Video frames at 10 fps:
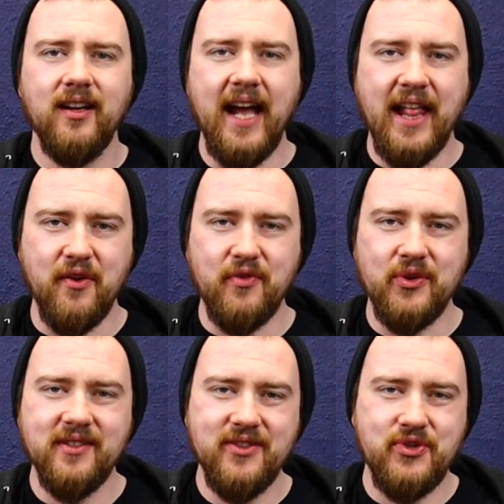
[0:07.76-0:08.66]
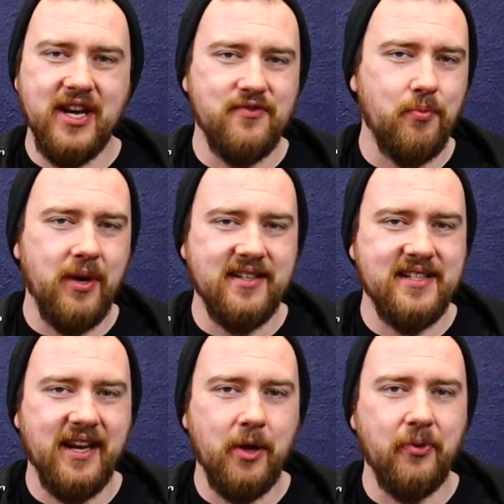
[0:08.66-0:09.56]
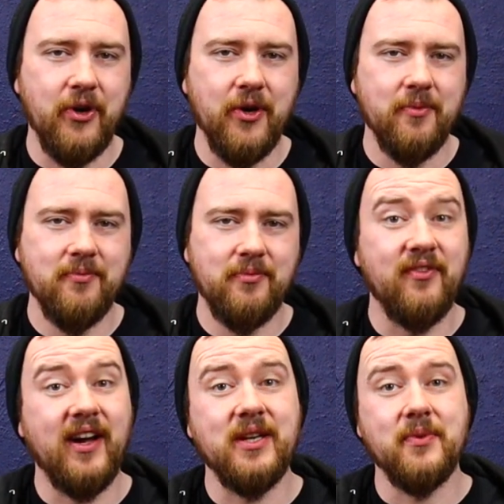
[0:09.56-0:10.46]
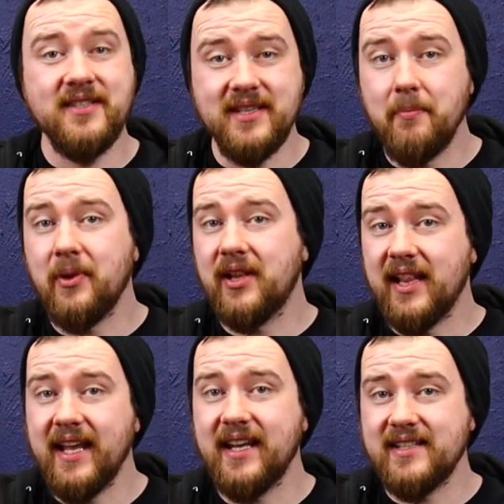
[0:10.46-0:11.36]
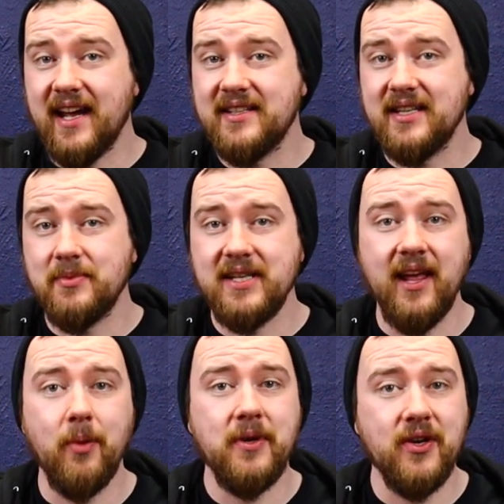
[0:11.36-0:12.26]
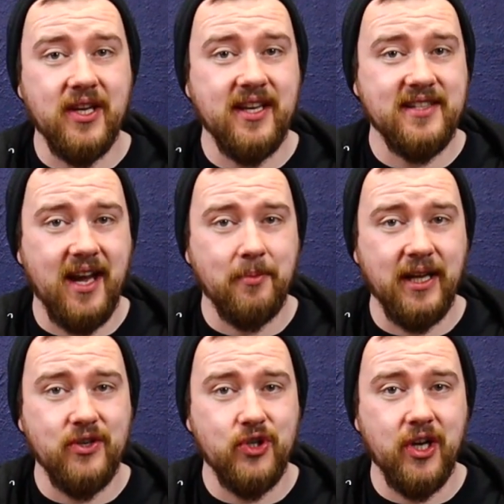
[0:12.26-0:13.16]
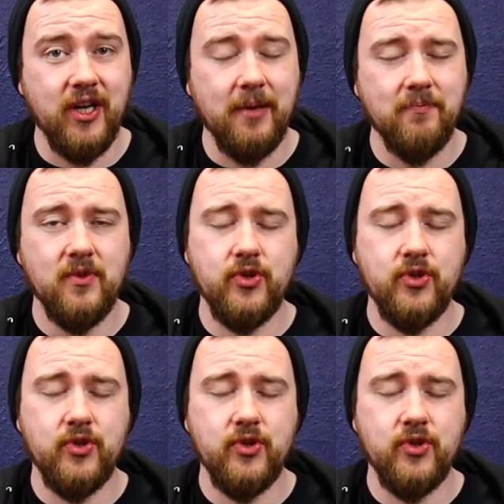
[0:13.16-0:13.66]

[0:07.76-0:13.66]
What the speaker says: Hello everyone, it's James from Practice Like a Pro, providing you with simple, clear guitar tips to help you on your guitar playing journey.